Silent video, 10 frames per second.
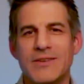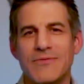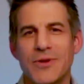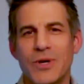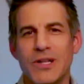if
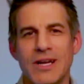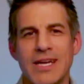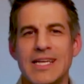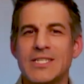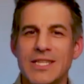you will, on
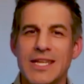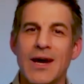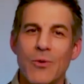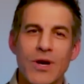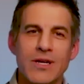each of the
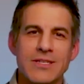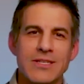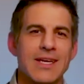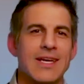networks.